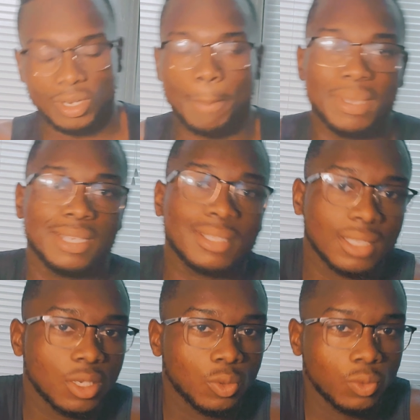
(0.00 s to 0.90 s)
being
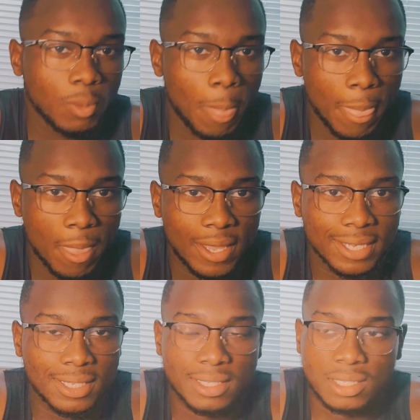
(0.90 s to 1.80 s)
single
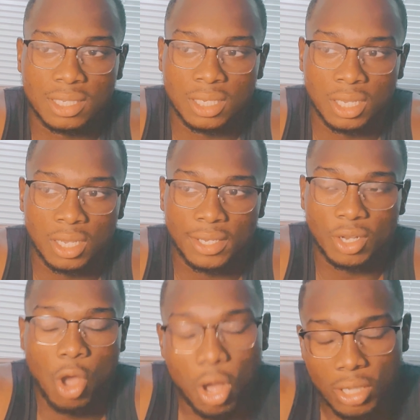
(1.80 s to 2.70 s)
is an
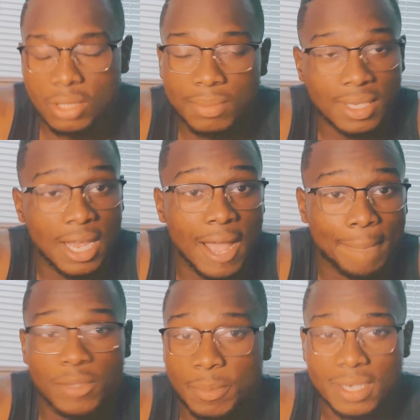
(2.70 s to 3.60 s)
awesome time,
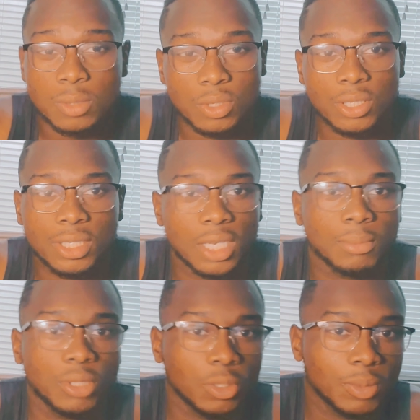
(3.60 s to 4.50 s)
especially when you're
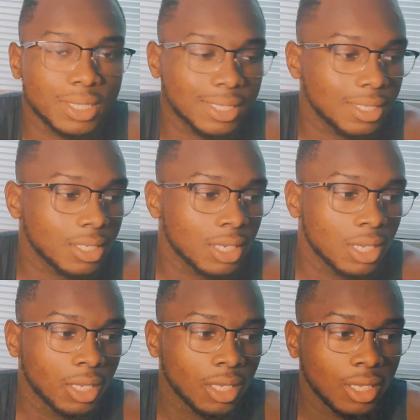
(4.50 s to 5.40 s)
young, bro, because
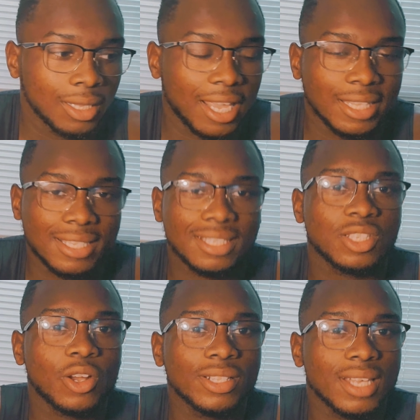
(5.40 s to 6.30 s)
like this is
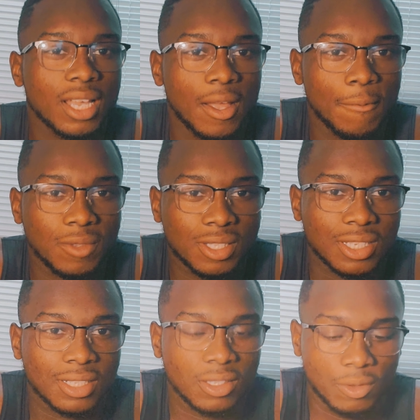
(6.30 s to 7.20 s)
our time
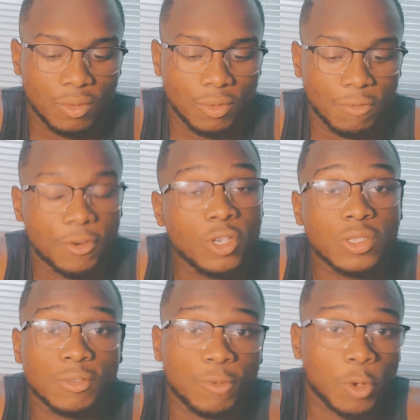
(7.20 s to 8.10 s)
to
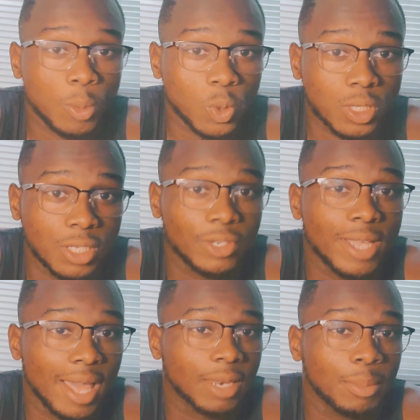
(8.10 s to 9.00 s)
first and foremost learn
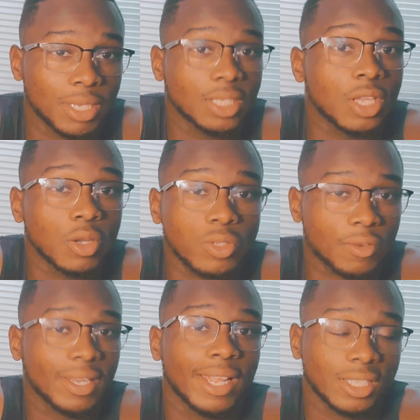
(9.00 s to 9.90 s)
how to be adults
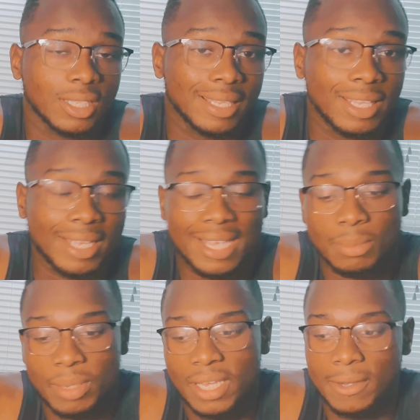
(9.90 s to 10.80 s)
financially. Look, as
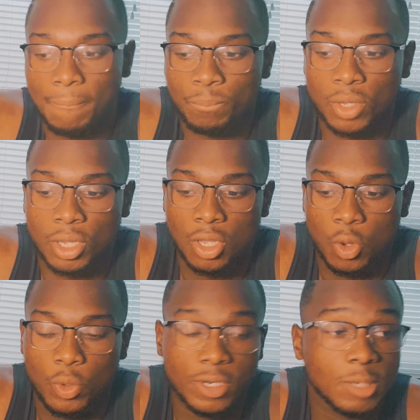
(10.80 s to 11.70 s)
men,
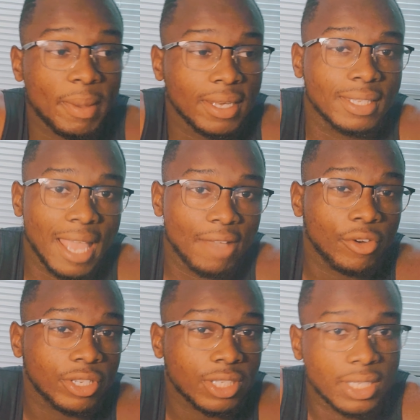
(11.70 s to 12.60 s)
we're expected to have
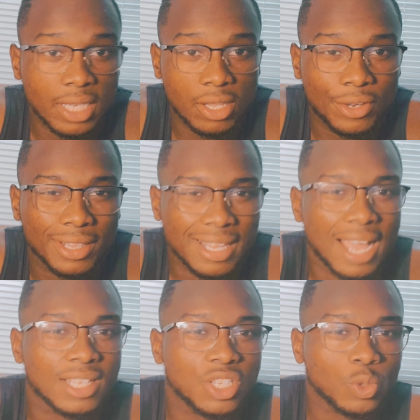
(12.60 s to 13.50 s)
our shit together a
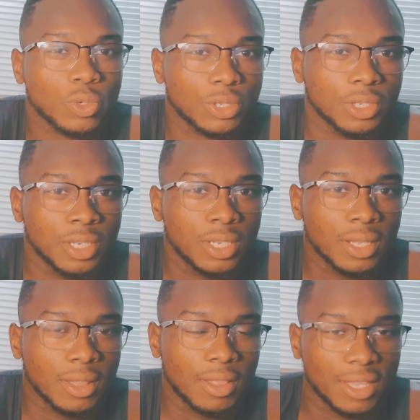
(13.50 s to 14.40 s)
lot sooner
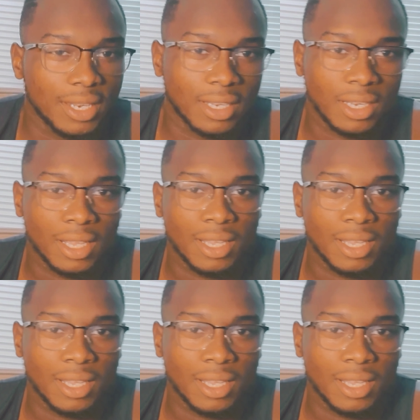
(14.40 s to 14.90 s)
than